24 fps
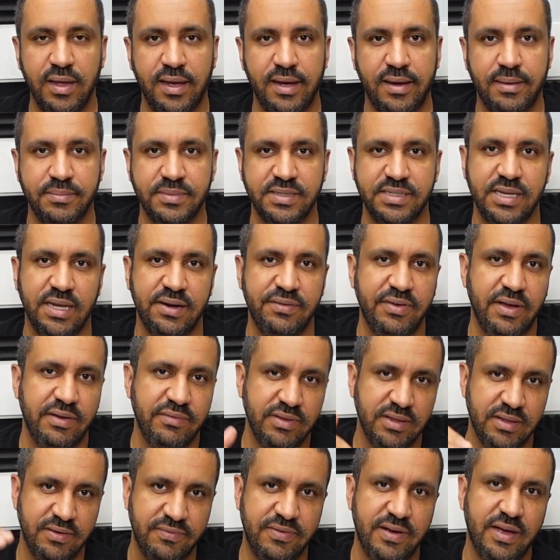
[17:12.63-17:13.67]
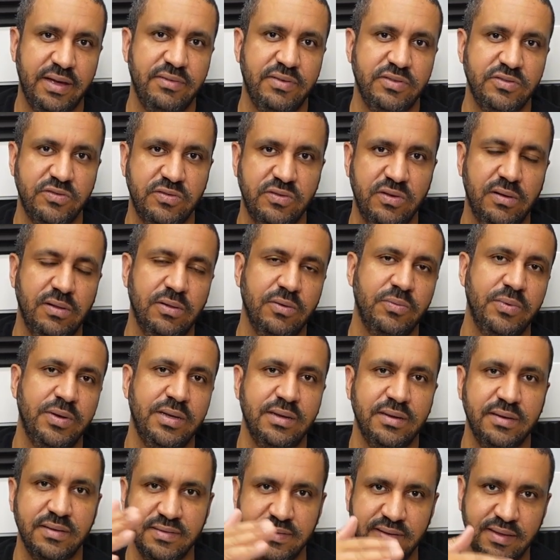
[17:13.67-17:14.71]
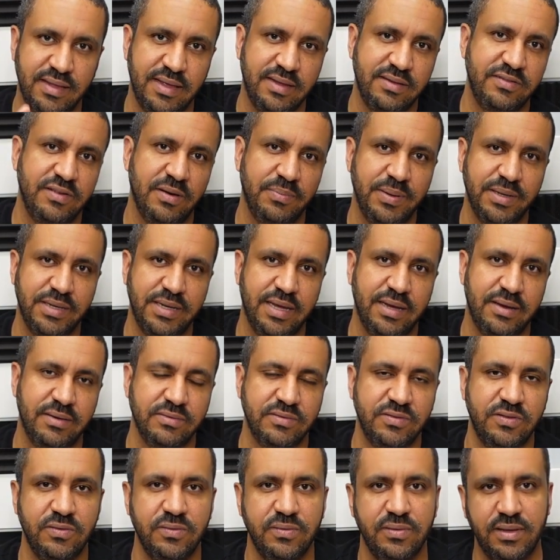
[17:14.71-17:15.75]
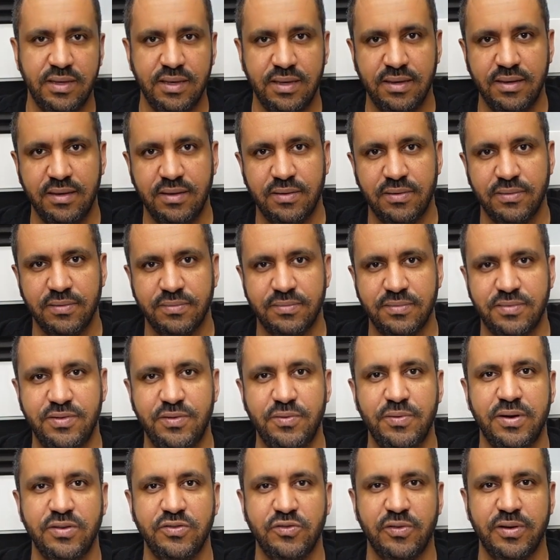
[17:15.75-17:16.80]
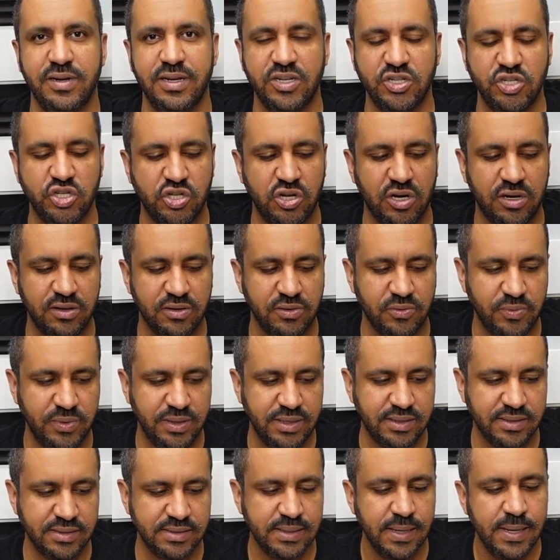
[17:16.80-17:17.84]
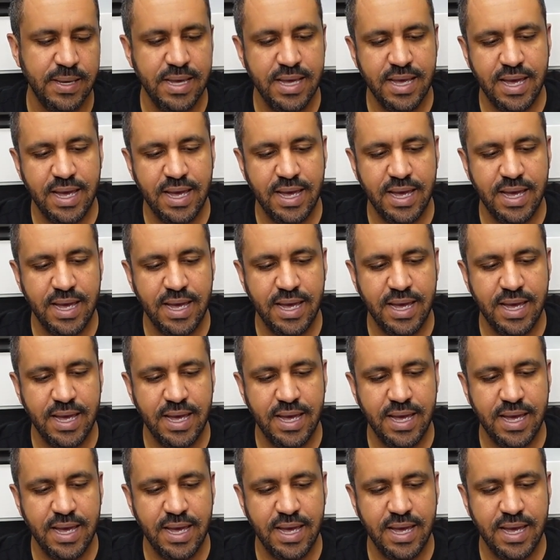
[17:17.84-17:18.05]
instead of having the $500 wheels and then jumping down to the, you know, $200-ish wheels,